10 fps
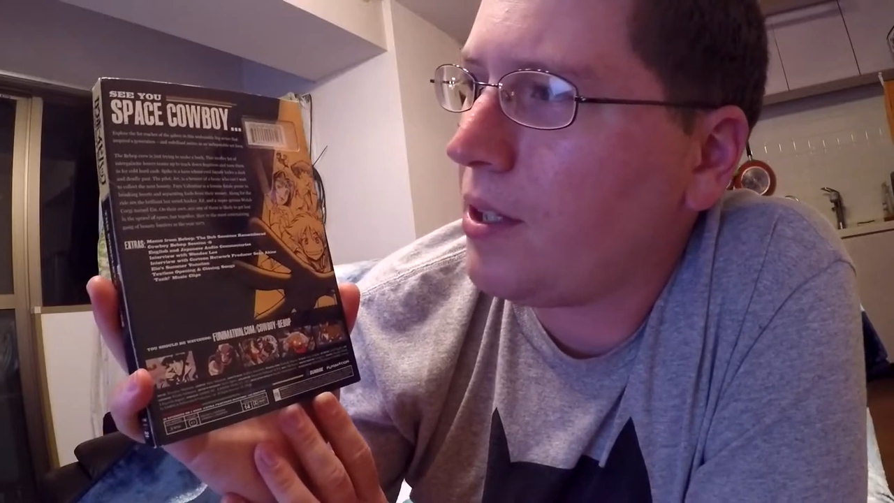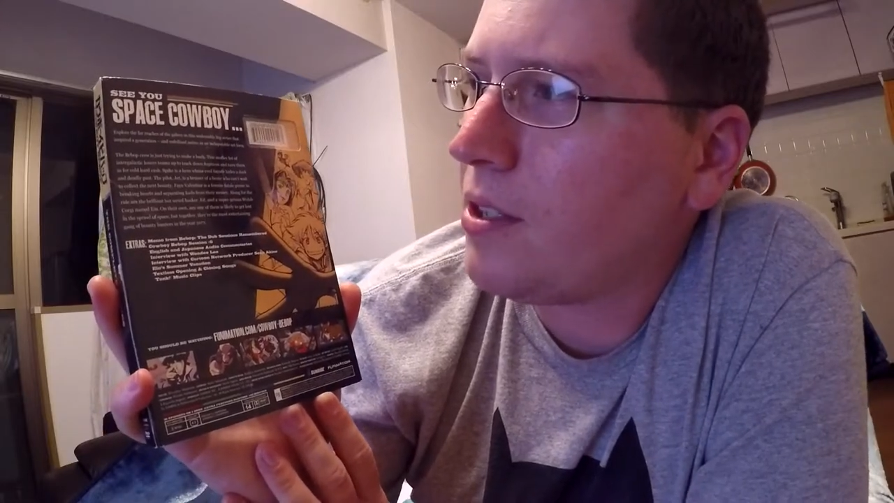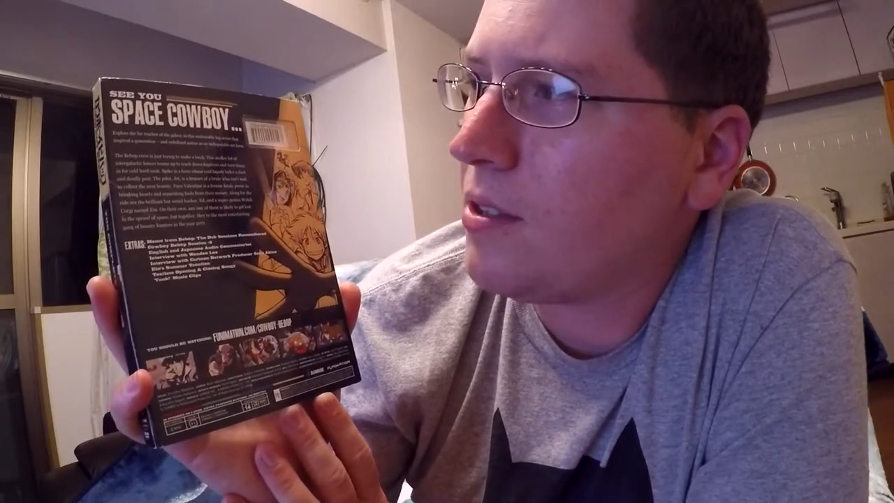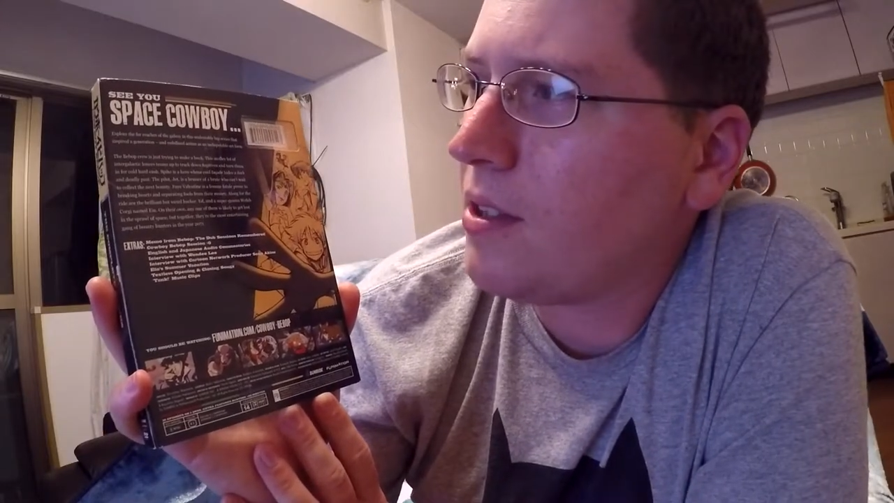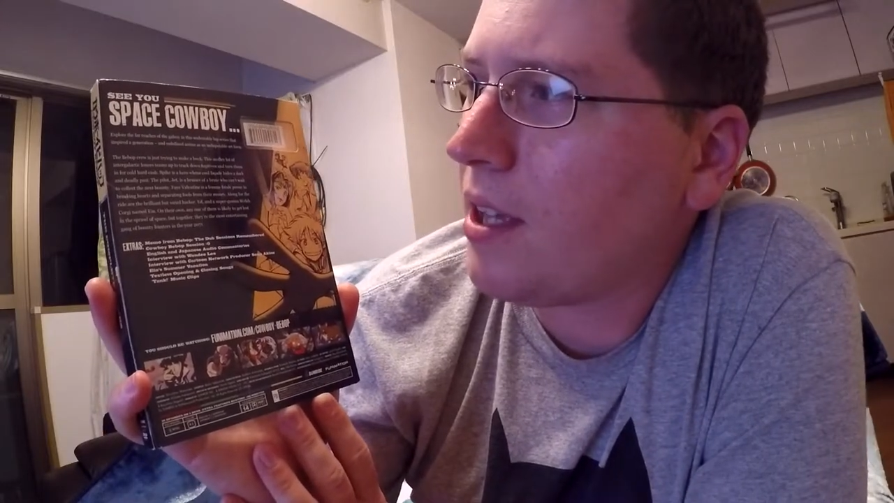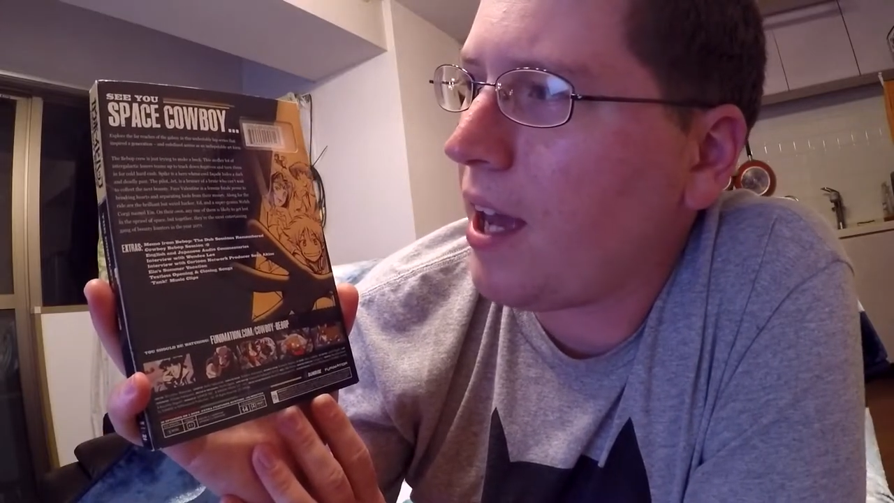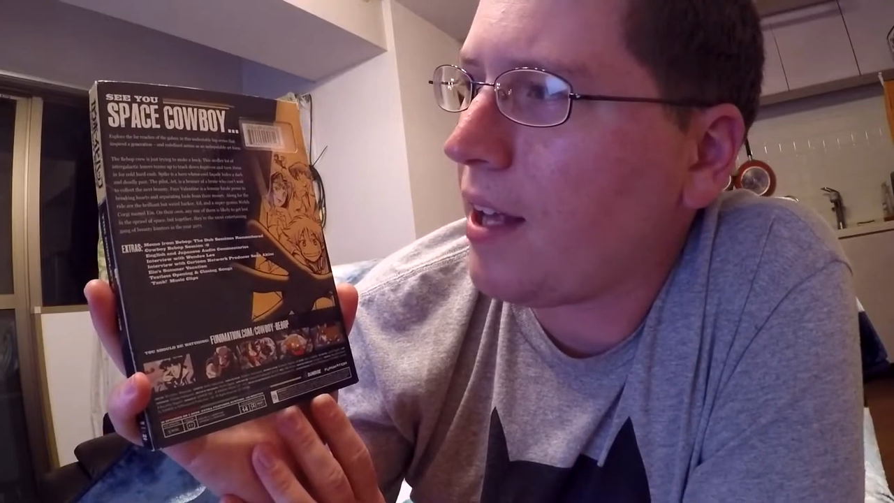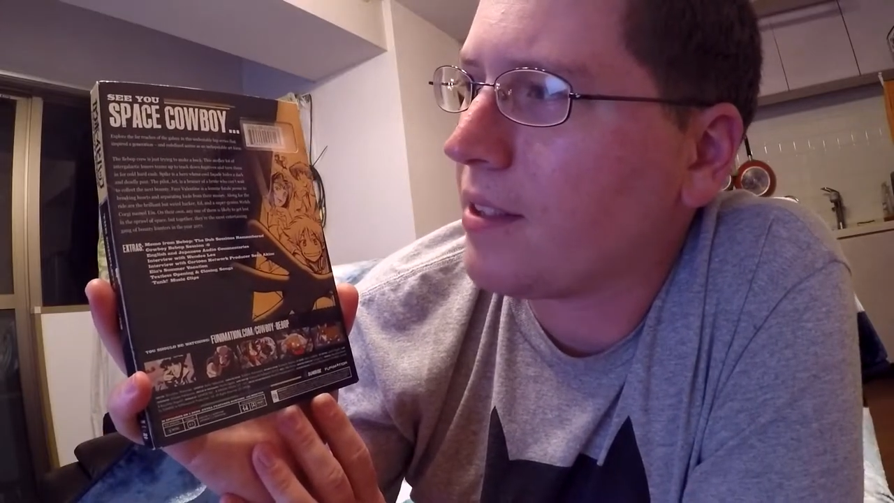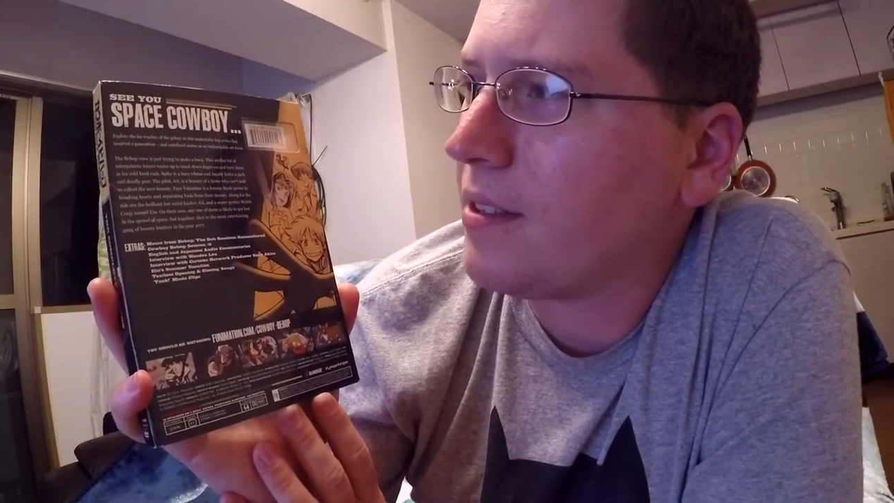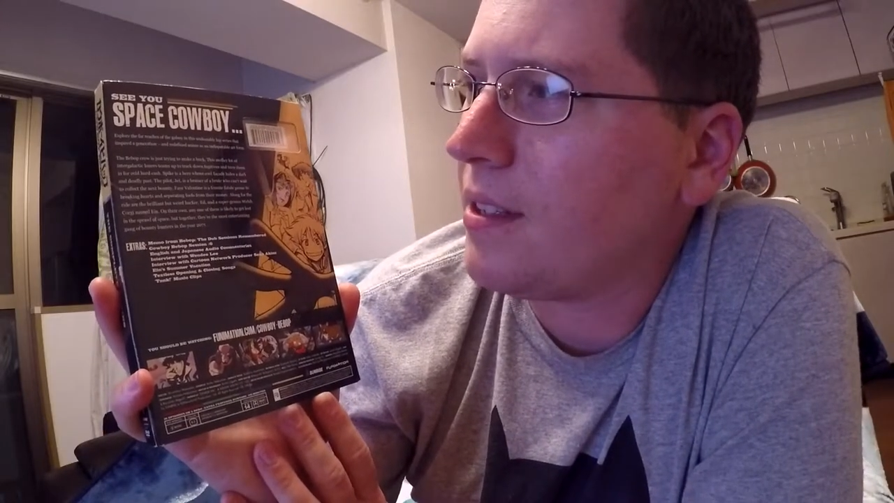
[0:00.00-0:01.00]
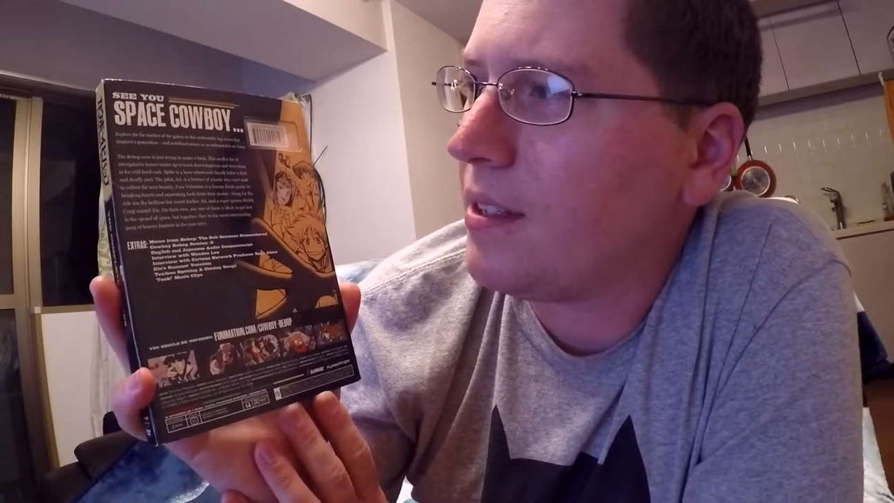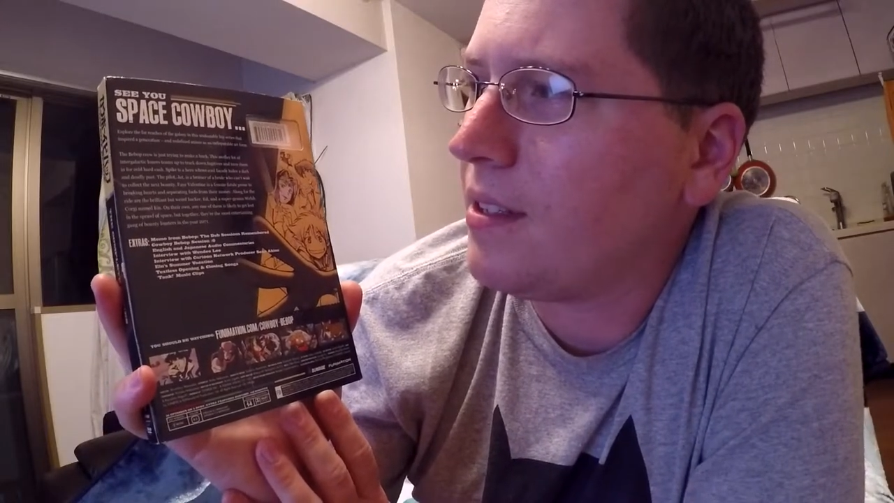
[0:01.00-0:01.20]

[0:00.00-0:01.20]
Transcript: reaches of the galaxy